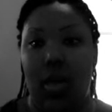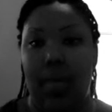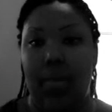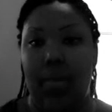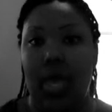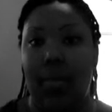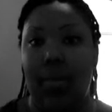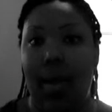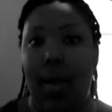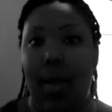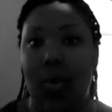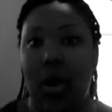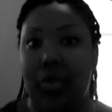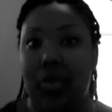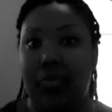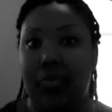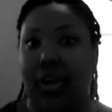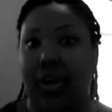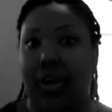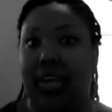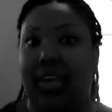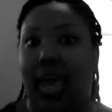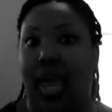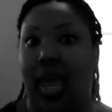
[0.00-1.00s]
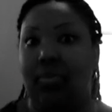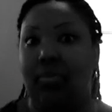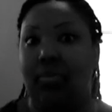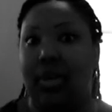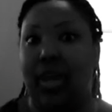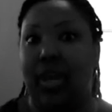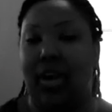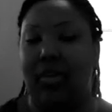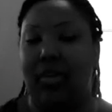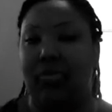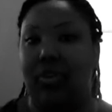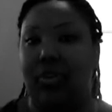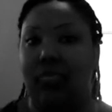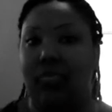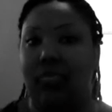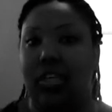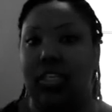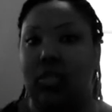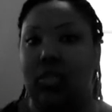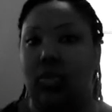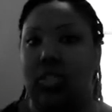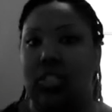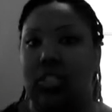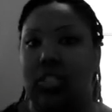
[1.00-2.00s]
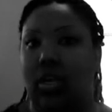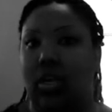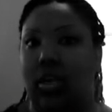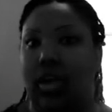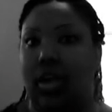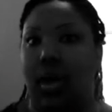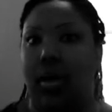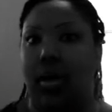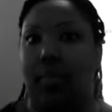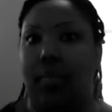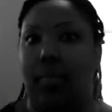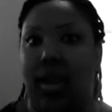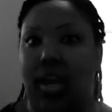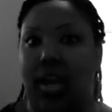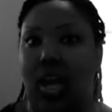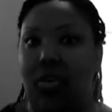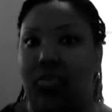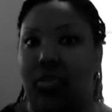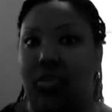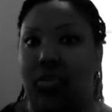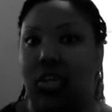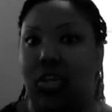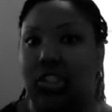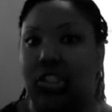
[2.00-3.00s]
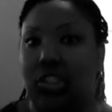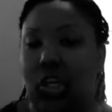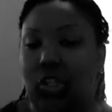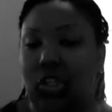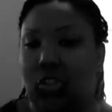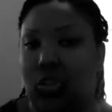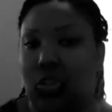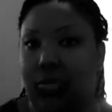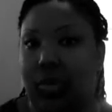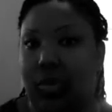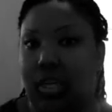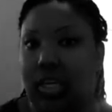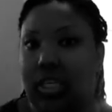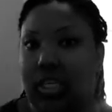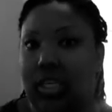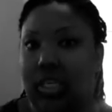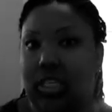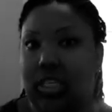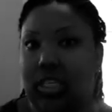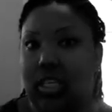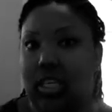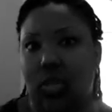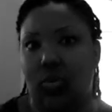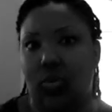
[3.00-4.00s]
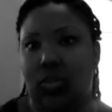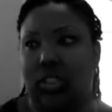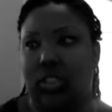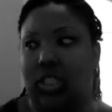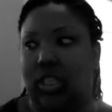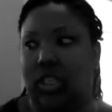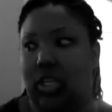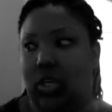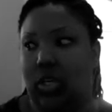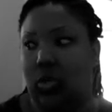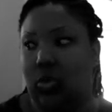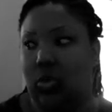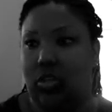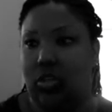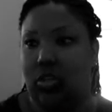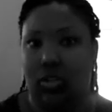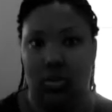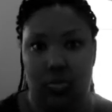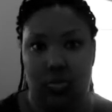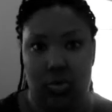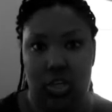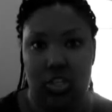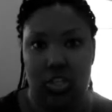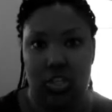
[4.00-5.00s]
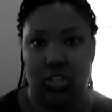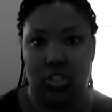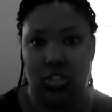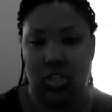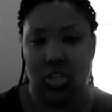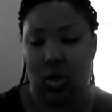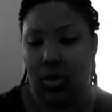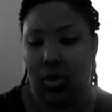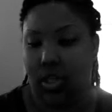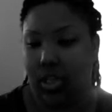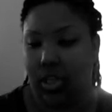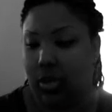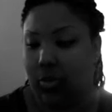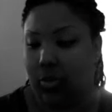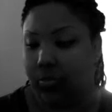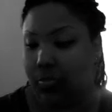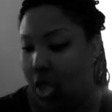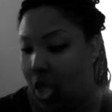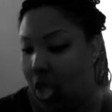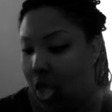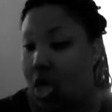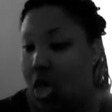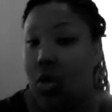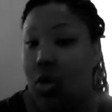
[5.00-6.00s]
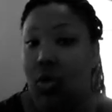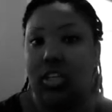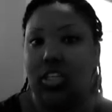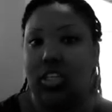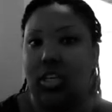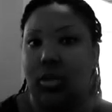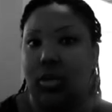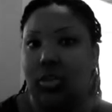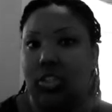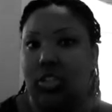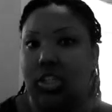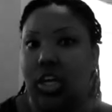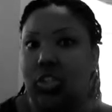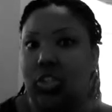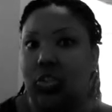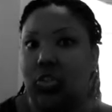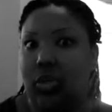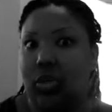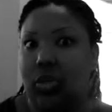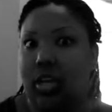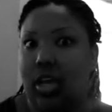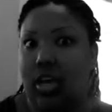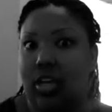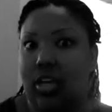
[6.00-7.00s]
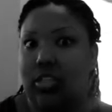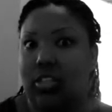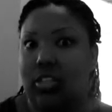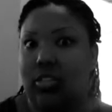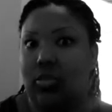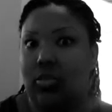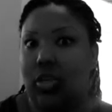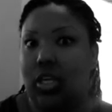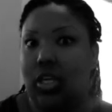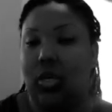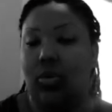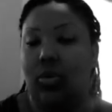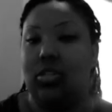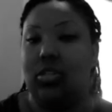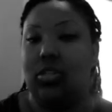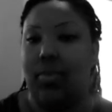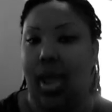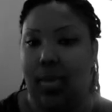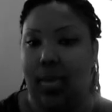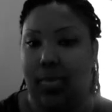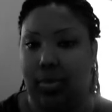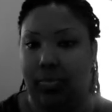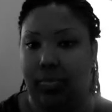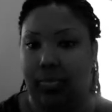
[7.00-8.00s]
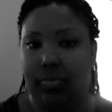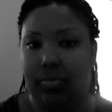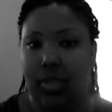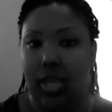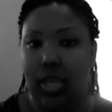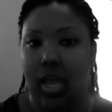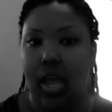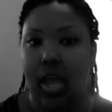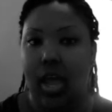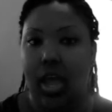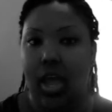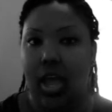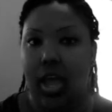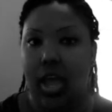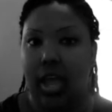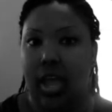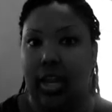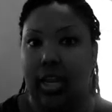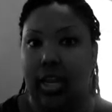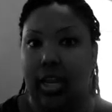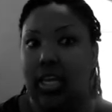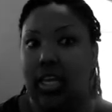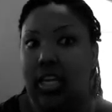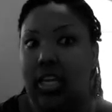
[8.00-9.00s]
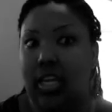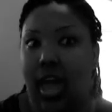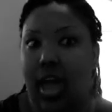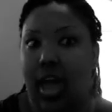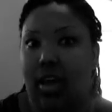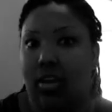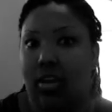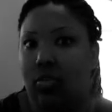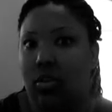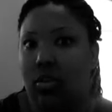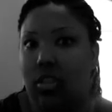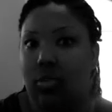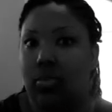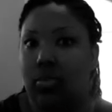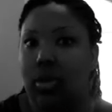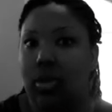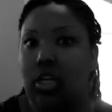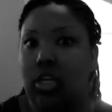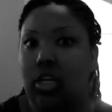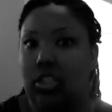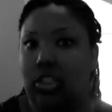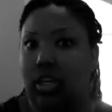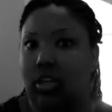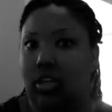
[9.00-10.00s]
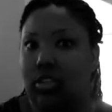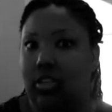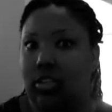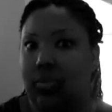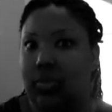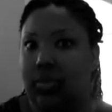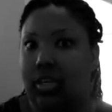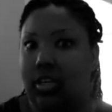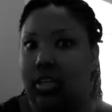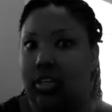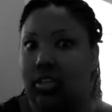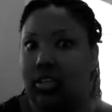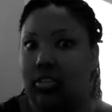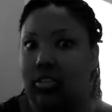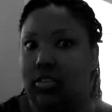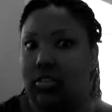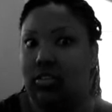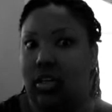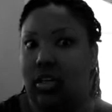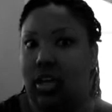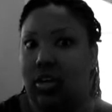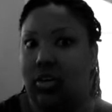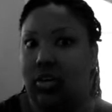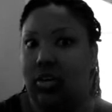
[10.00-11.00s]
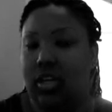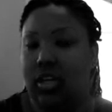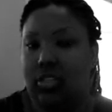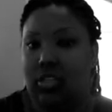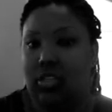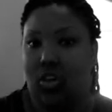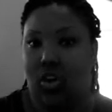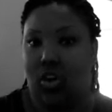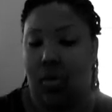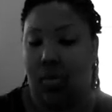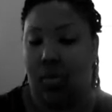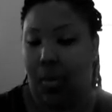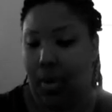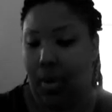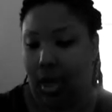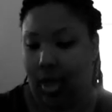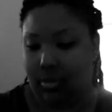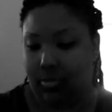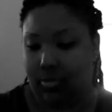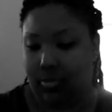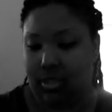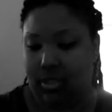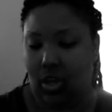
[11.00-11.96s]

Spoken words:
Me and my boyfriend came down for a visit. We took my nephew to church with me. He was little, the little boy you just saw ago. We took him to church with us when he was a baby. And he hadn't really been to church because, you know, he doesn't go with my mom.